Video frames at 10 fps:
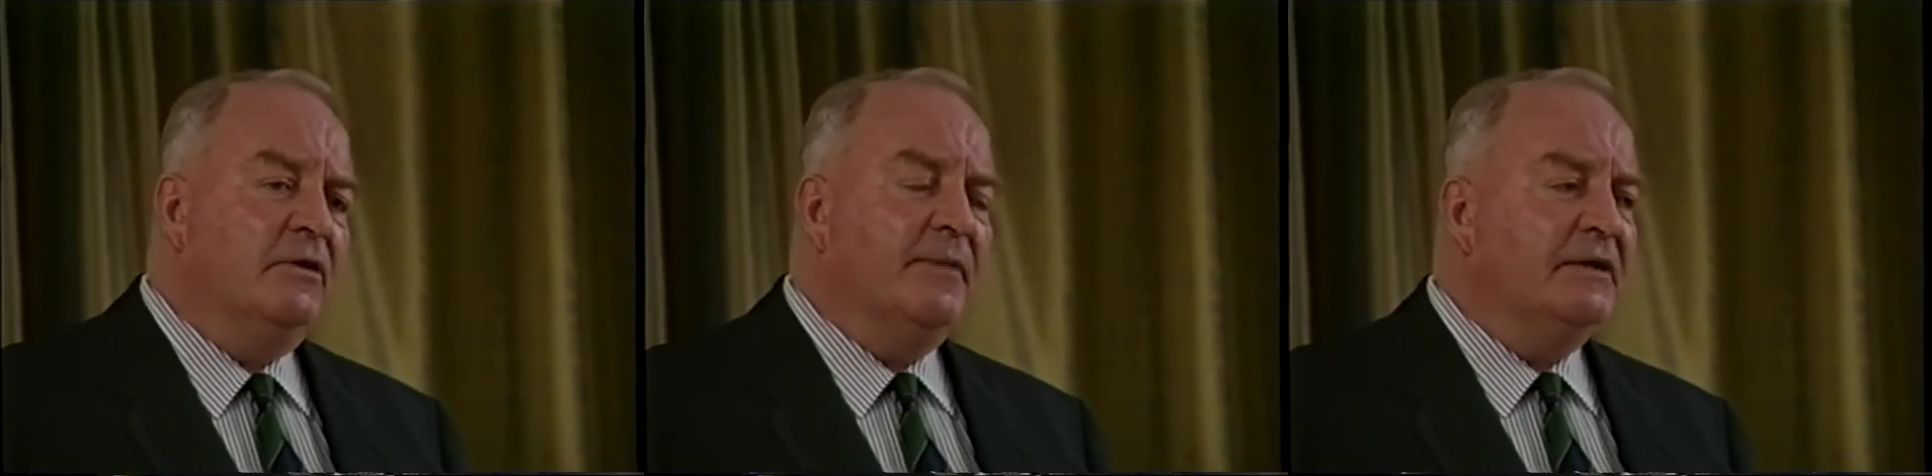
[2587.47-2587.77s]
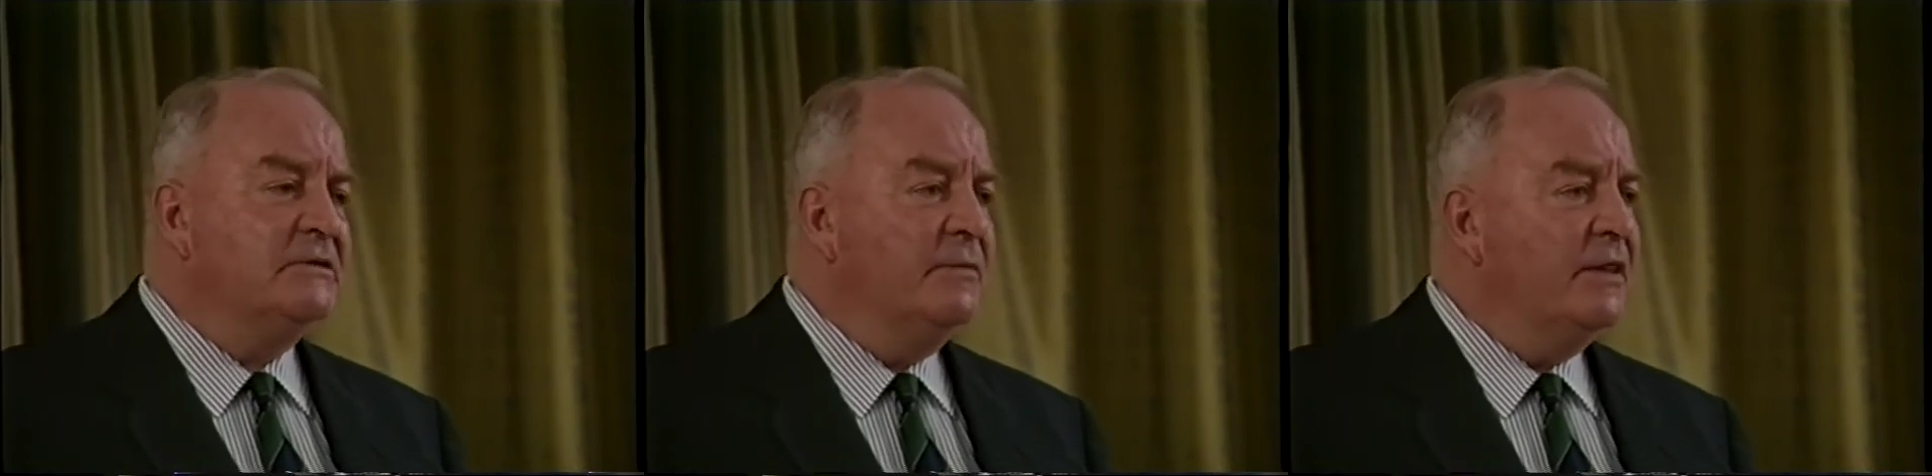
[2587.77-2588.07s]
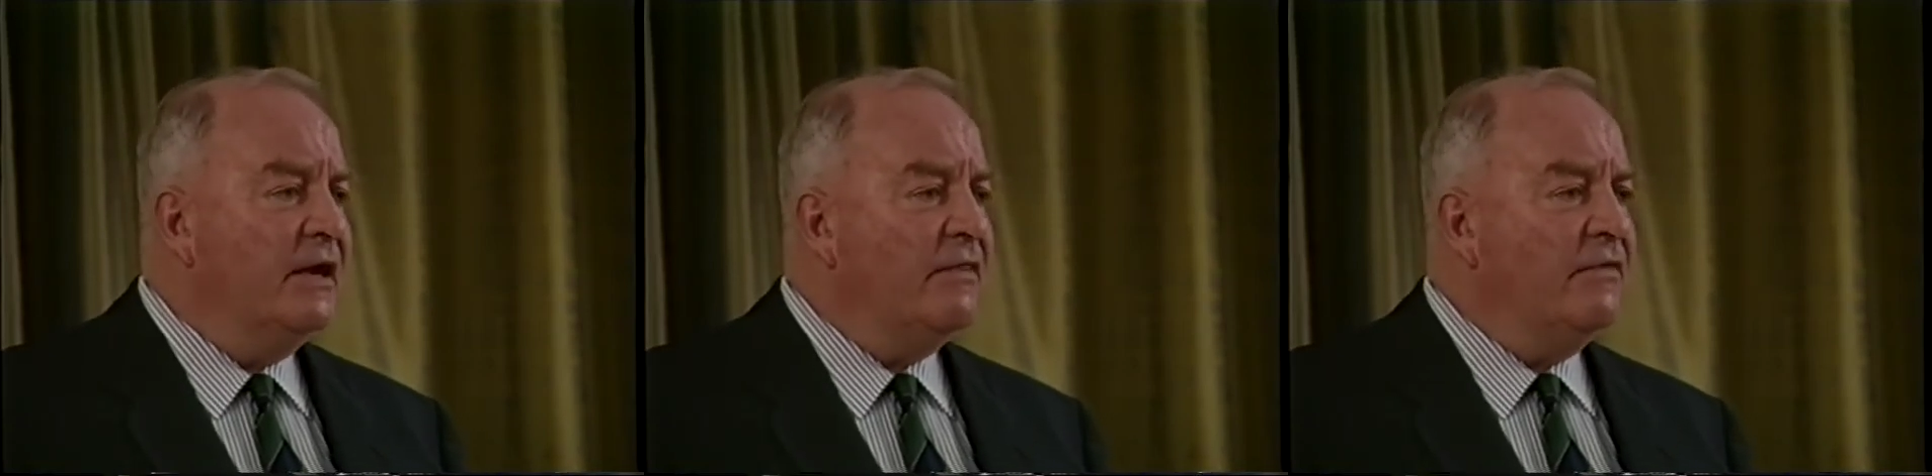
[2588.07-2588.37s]
what about some
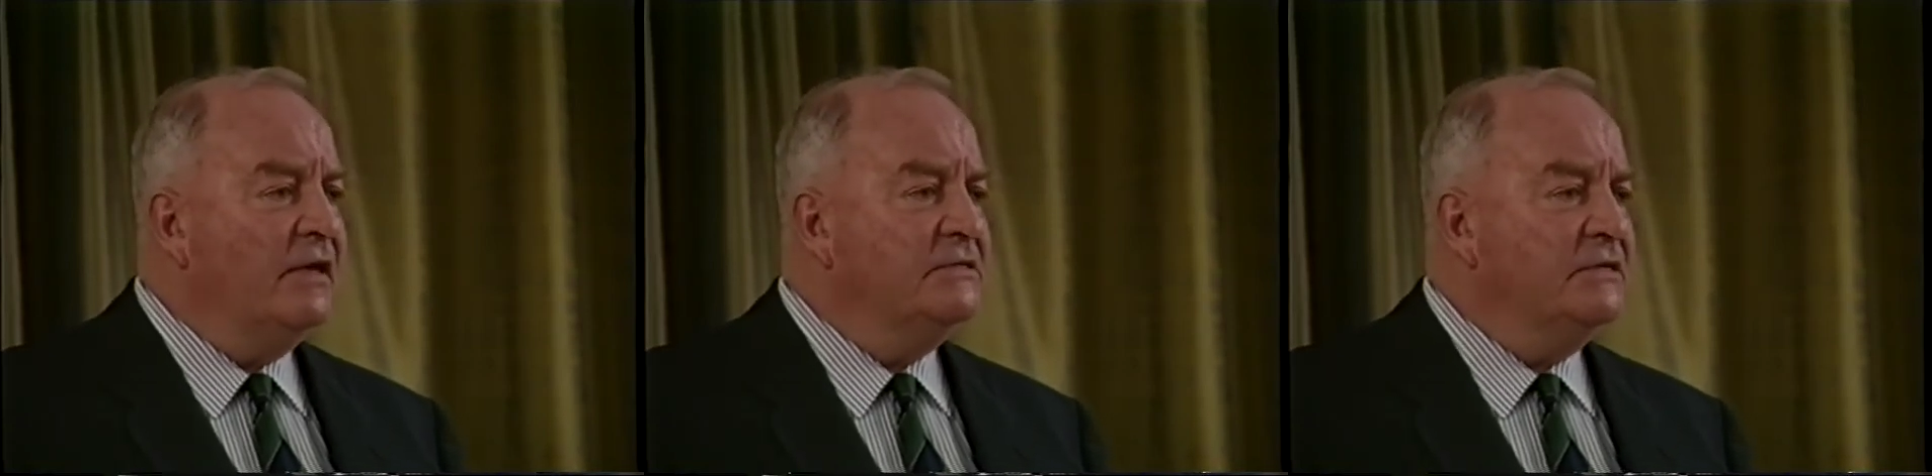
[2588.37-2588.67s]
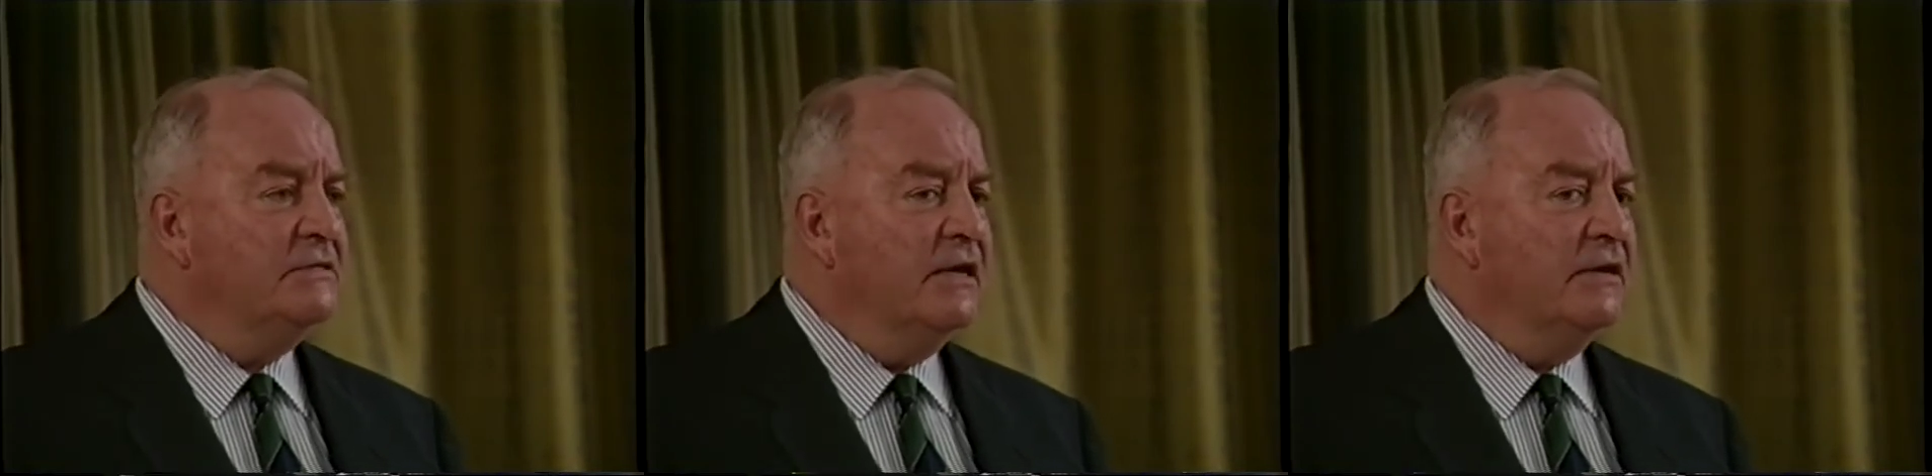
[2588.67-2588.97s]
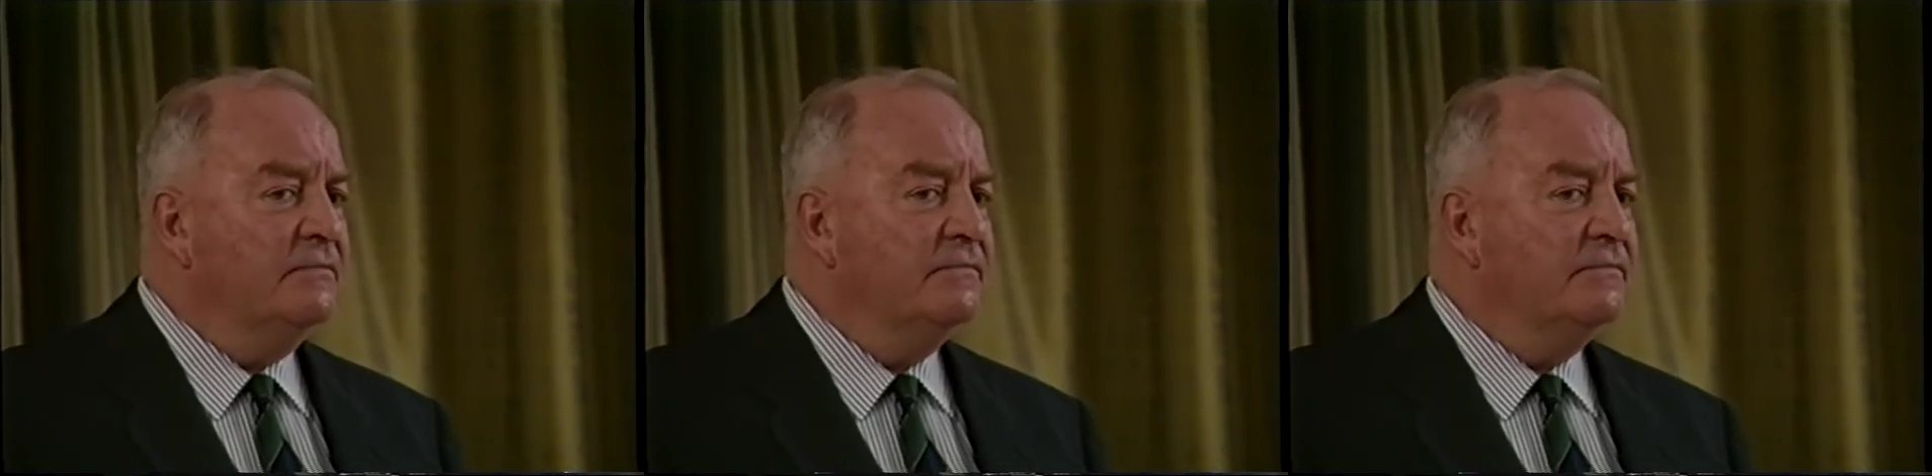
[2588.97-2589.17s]
of the other things he said?